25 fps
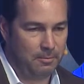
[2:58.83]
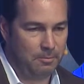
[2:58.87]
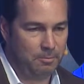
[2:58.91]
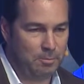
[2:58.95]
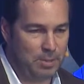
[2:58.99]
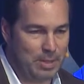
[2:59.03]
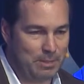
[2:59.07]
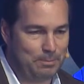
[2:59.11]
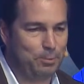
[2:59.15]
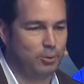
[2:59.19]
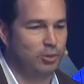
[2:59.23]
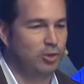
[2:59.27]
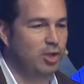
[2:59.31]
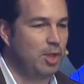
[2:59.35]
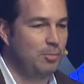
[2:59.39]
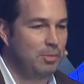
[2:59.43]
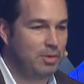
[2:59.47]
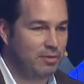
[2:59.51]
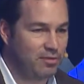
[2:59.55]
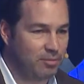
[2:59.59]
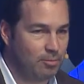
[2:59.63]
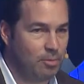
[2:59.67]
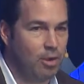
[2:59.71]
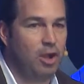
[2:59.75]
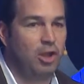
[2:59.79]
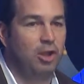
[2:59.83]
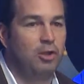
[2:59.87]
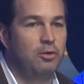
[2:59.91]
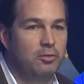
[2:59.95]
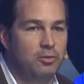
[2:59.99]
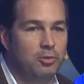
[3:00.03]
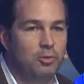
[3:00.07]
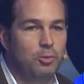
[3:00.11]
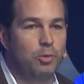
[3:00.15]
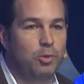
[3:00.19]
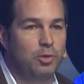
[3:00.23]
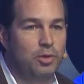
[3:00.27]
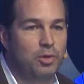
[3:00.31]
people are coming from all over
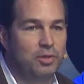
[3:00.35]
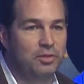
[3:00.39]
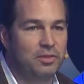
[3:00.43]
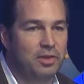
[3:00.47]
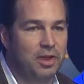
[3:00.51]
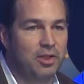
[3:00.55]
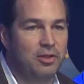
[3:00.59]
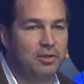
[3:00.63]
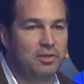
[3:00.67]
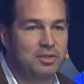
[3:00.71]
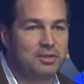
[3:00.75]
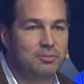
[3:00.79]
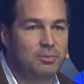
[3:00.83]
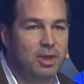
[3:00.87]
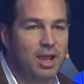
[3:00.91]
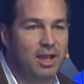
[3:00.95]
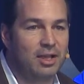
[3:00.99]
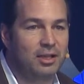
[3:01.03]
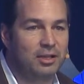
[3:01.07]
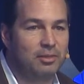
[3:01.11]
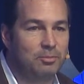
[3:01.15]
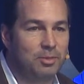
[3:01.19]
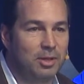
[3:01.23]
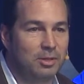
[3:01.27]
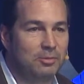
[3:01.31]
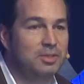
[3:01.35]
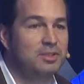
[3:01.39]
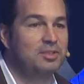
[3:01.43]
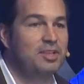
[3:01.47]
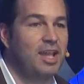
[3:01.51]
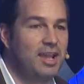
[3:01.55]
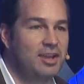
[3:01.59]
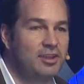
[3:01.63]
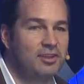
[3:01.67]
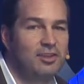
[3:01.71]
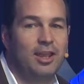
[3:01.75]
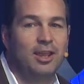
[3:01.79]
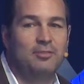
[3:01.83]
the world there as well, but with
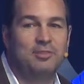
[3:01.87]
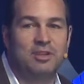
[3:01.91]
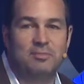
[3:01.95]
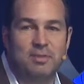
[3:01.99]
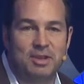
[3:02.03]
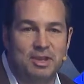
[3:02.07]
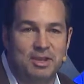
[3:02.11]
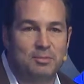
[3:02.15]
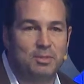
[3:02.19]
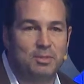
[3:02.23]
10 times as many